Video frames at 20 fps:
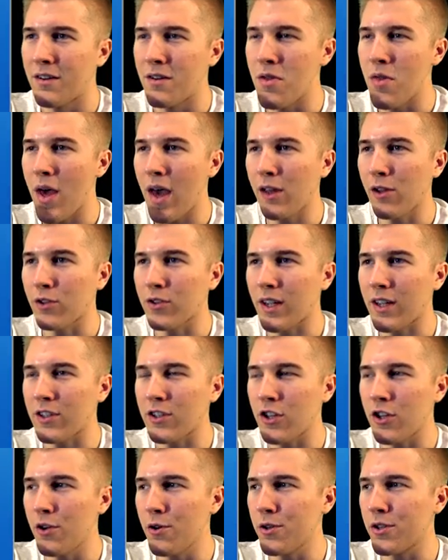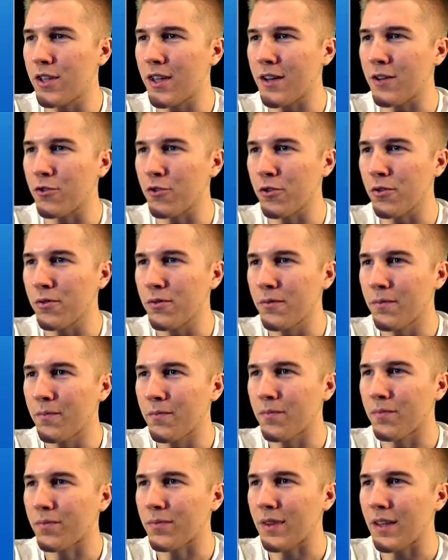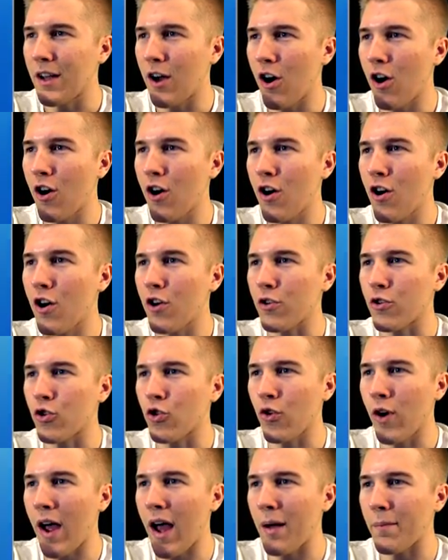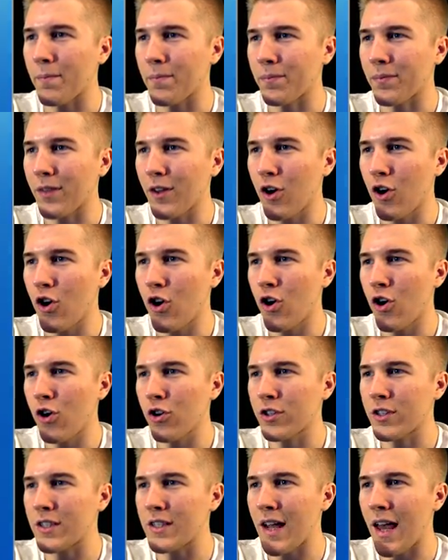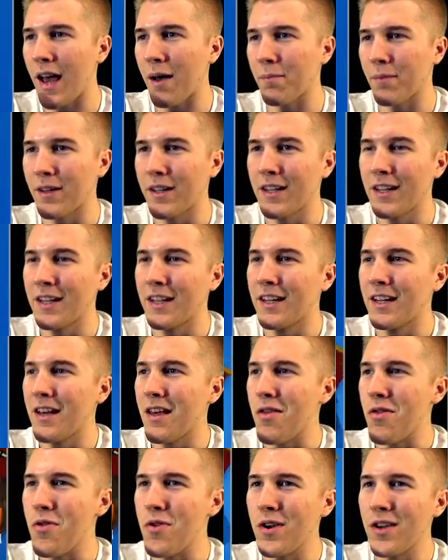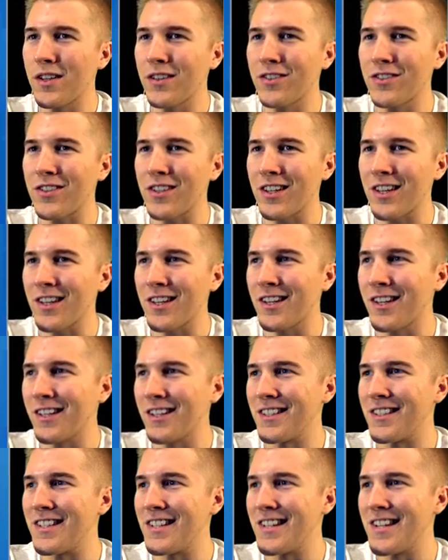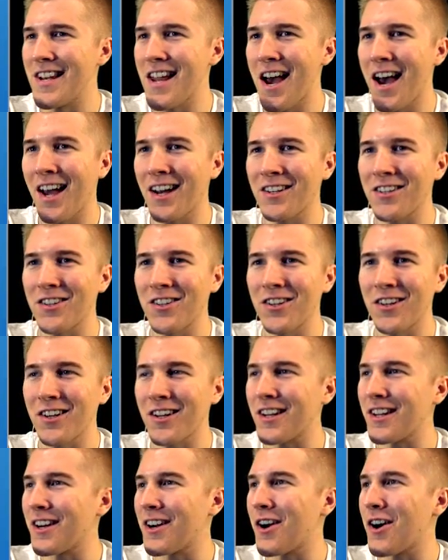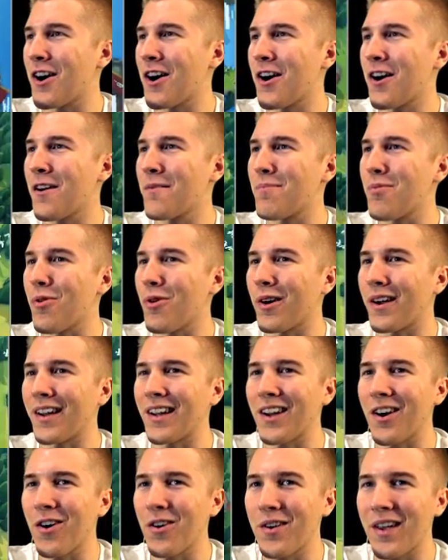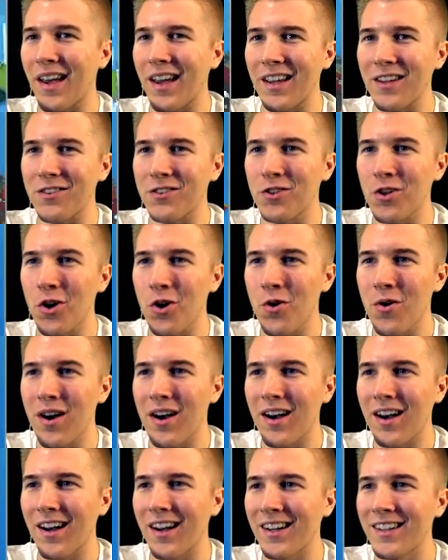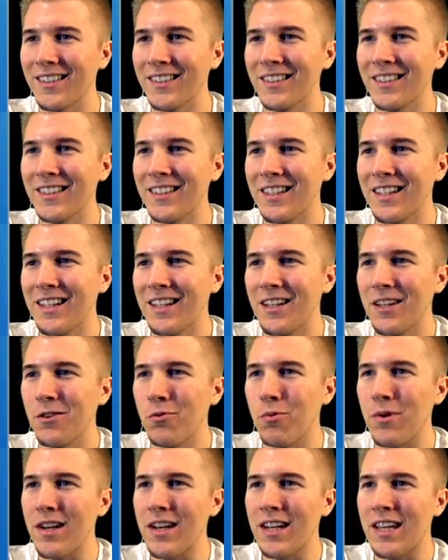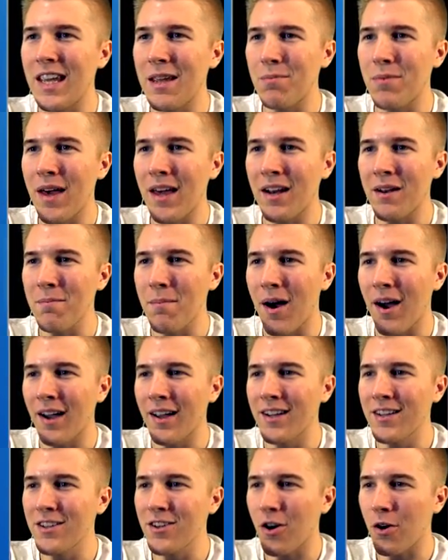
That looks like it's a huge thing, Drew. Oh, crap. Oh, snap. This is not good. Oh, boy. Okay, so, uh... We need to keep that in mind.